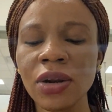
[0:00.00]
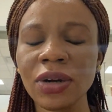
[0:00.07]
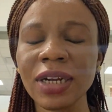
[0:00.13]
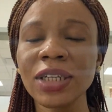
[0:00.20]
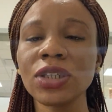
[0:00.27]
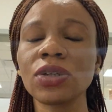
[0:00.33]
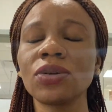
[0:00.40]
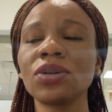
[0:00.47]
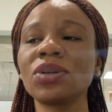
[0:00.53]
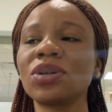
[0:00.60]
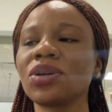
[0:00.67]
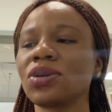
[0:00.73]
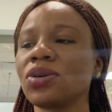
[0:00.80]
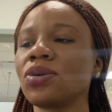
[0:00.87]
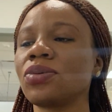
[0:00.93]

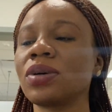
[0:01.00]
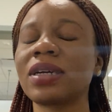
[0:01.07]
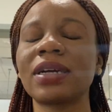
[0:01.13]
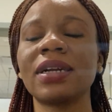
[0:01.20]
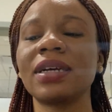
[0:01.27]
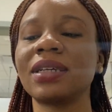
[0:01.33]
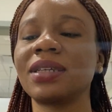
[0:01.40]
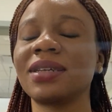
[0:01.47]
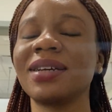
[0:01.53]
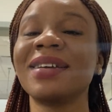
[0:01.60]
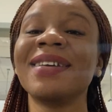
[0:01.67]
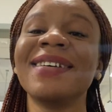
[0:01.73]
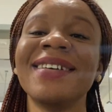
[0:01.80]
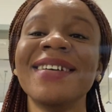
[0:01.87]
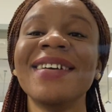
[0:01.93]
solution, or what can I say,
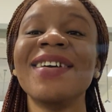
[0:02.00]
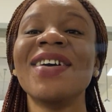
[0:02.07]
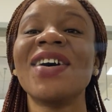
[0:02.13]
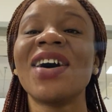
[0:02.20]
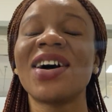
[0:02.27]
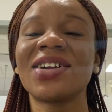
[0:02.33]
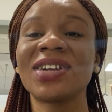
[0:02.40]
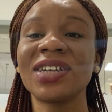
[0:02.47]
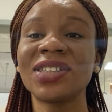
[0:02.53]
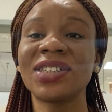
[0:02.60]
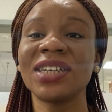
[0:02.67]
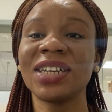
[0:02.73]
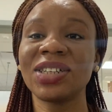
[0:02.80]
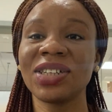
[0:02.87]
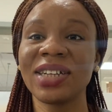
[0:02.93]
another
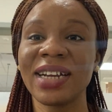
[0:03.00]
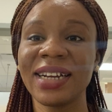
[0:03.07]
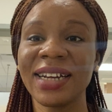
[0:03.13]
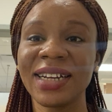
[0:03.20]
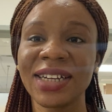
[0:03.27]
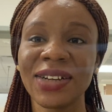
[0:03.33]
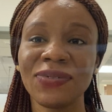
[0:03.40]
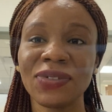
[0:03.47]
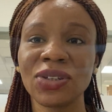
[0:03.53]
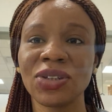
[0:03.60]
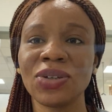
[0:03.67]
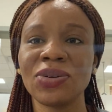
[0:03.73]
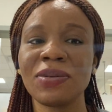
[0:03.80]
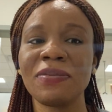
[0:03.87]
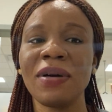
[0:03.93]
suggestion I can give to
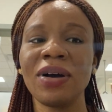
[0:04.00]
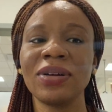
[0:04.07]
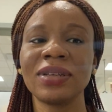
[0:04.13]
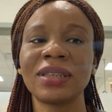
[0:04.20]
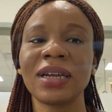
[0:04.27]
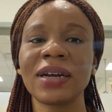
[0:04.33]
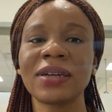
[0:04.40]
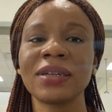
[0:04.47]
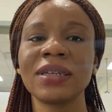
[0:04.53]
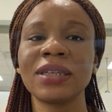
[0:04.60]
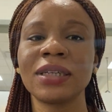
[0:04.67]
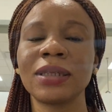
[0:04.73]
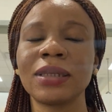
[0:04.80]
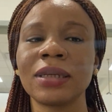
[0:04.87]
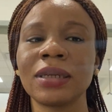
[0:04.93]
you about tackling
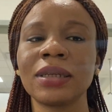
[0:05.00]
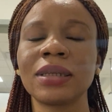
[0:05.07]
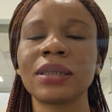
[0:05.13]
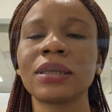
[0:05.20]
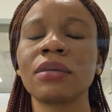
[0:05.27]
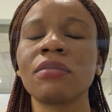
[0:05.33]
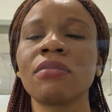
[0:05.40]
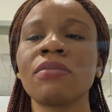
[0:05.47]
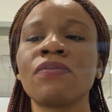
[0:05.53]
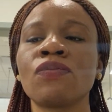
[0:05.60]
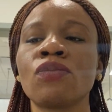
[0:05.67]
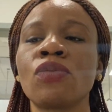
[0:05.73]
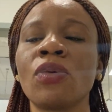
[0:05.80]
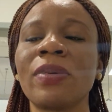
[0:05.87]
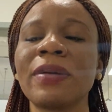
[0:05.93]
this is
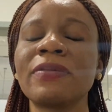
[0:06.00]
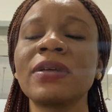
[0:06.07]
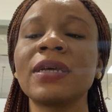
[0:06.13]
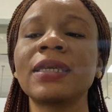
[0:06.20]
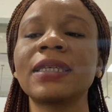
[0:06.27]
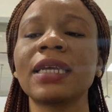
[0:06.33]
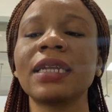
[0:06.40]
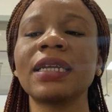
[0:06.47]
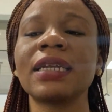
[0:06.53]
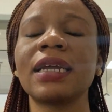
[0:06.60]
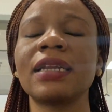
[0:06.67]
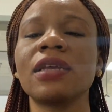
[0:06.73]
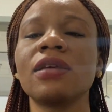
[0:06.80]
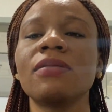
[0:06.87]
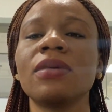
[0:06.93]
probably sending
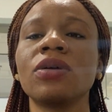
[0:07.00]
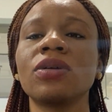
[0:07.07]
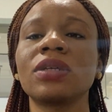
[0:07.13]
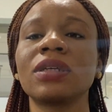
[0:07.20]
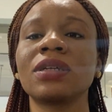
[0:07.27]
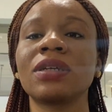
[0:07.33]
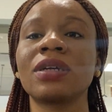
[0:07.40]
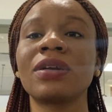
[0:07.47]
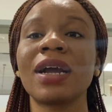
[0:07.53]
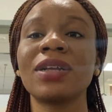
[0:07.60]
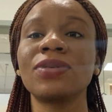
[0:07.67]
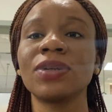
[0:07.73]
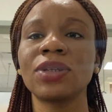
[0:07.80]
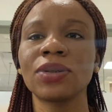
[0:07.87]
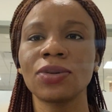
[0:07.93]
an email to the
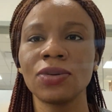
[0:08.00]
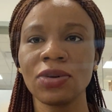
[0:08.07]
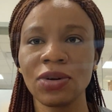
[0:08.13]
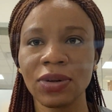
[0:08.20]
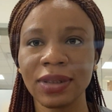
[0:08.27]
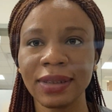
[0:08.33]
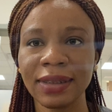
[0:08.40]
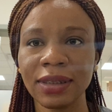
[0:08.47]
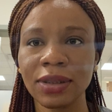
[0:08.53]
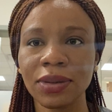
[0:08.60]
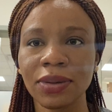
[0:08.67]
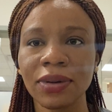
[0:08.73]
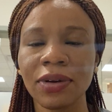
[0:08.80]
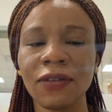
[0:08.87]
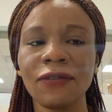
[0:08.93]
graduate school
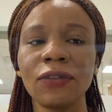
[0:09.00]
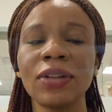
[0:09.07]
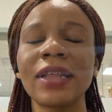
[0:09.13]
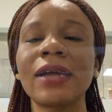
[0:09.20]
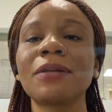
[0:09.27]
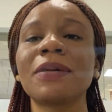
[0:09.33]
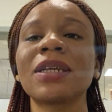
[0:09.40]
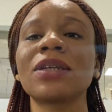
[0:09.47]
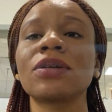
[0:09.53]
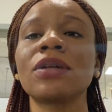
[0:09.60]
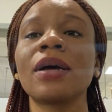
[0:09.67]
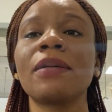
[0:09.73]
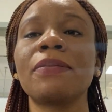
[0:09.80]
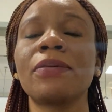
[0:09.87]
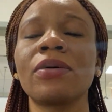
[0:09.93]
coordinator for that
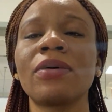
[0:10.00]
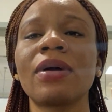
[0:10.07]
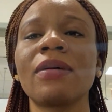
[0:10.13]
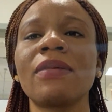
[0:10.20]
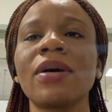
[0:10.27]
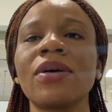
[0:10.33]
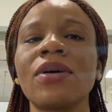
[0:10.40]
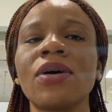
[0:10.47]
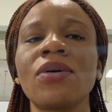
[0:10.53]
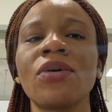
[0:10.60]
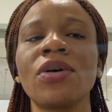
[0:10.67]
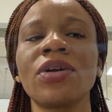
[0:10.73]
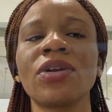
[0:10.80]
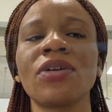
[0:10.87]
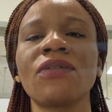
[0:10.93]
particular program that you're
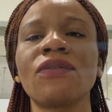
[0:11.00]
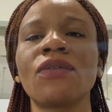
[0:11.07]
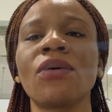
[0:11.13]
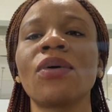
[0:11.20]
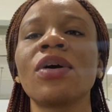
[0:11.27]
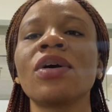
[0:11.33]
going in for.